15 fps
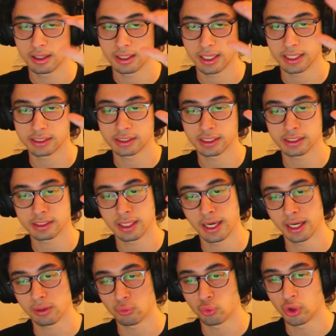It's just
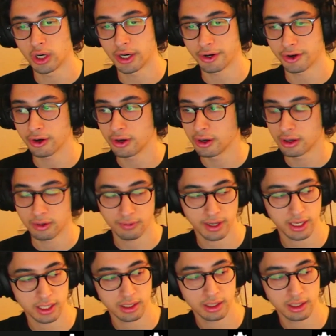like water, right?